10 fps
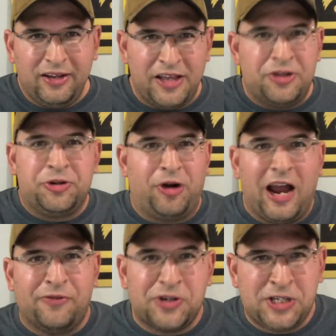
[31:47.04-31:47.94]
in the
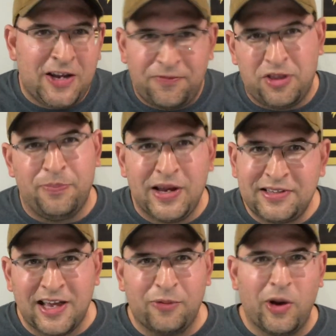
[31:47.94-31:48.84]
driver's seat for the Big
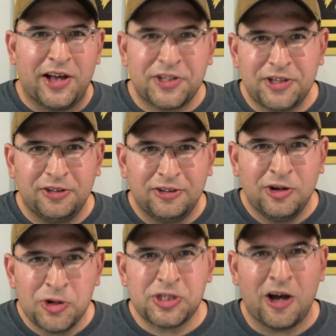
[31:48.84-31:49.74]
Ten West?
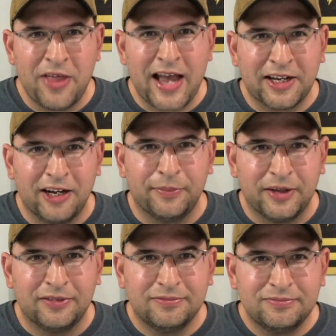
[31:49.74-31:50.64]
Who saw that
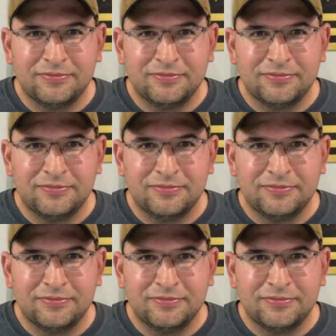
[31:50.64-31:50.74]
coming?